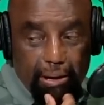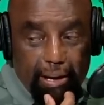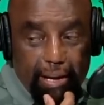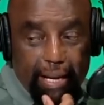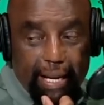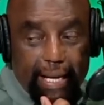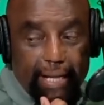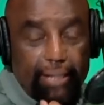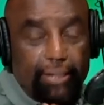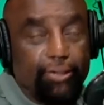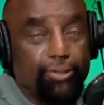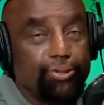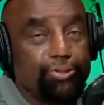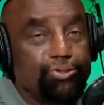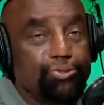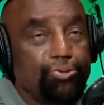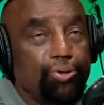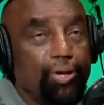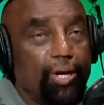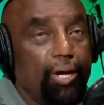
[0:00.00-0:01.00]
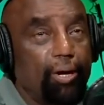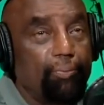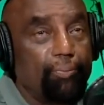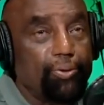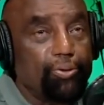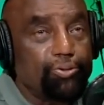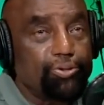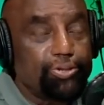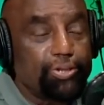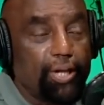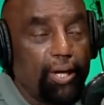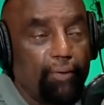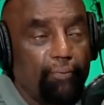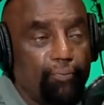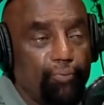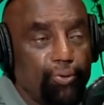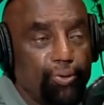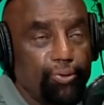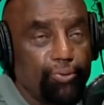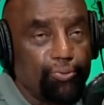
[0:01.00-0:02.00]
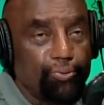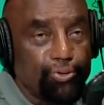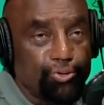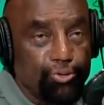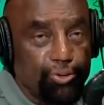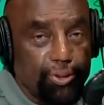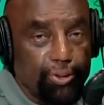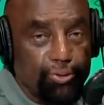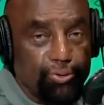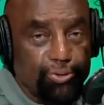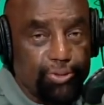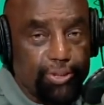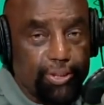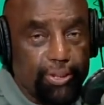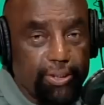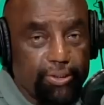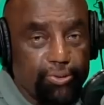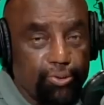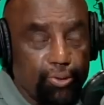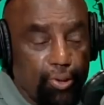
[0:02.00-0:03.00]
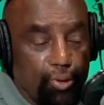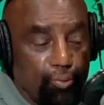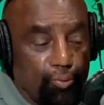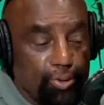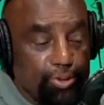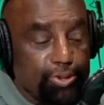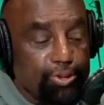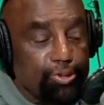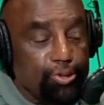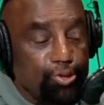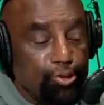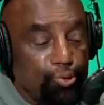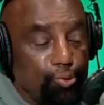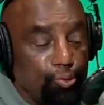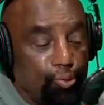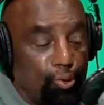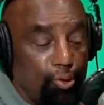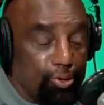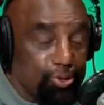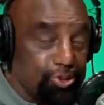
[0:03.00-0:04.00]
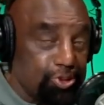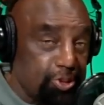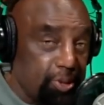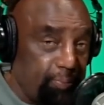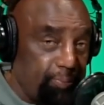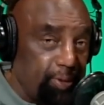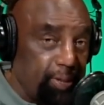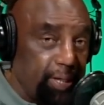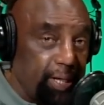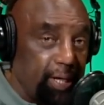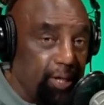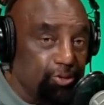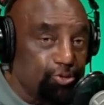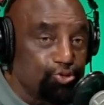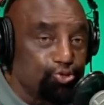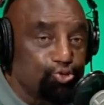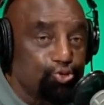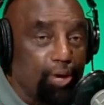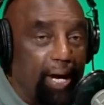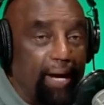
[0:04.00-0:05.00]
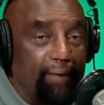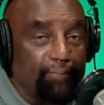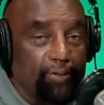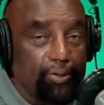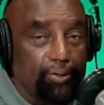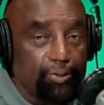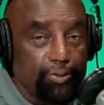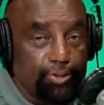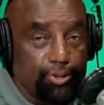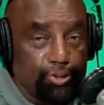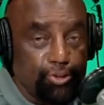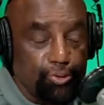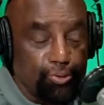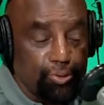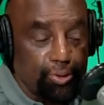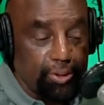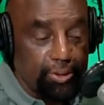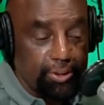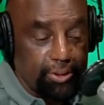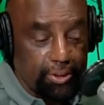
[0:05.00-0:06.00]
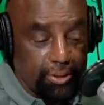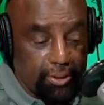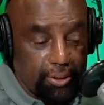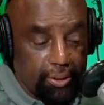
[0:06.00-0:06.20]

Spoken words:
And could you help yourself when you were doing those things? Was it you or something else driving you to do it?